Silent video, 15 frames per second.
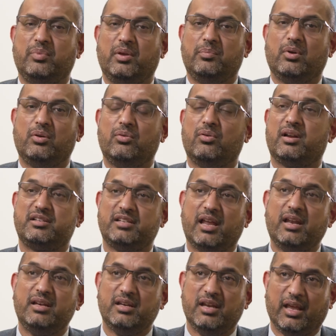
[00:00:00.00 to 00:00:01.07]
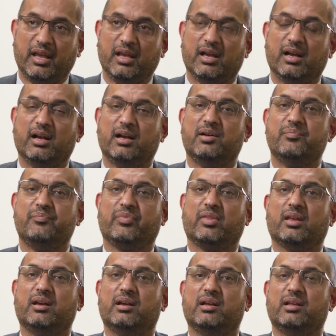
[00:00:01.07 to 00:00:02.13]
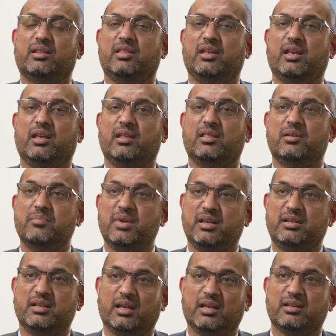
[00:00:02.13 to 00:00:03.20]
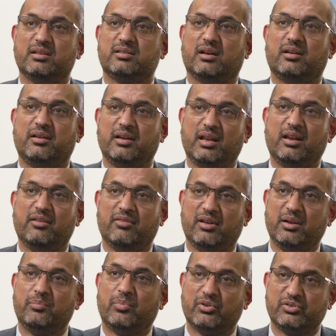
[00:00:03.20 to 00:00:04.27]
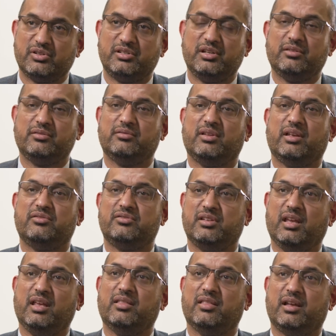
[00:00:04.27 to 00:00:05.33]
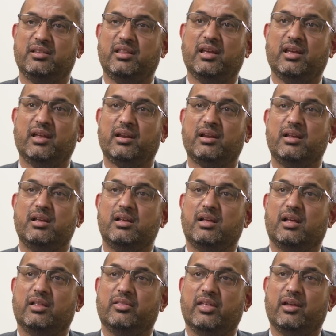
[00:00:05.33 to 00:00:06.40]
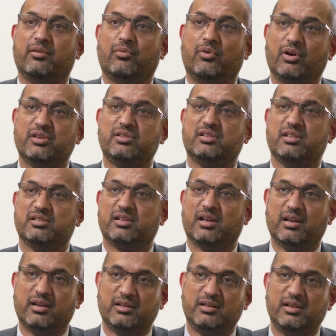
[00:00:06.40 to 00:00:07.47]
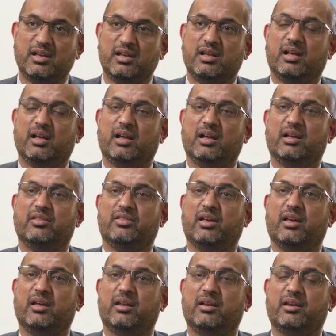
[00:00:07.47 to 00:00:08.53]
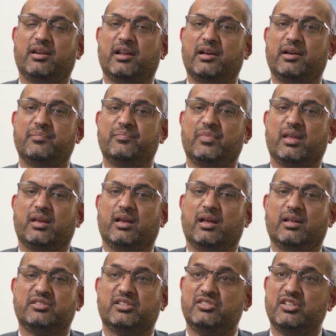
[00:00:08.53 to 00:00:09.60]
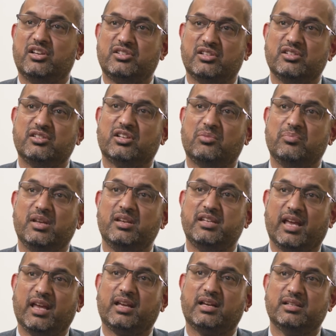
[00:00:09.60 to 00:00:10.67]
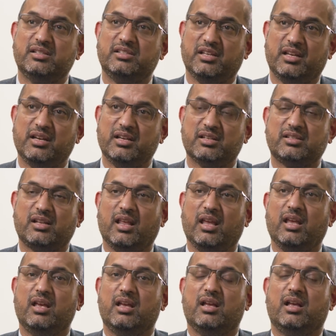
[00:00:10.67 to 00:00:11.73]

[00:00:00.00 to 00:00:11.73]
People who are attending um, uh, the, the meetings are really very positive. They've seen that their, their voice is heard, uh, their um, uh, suggestions are being taken seriously.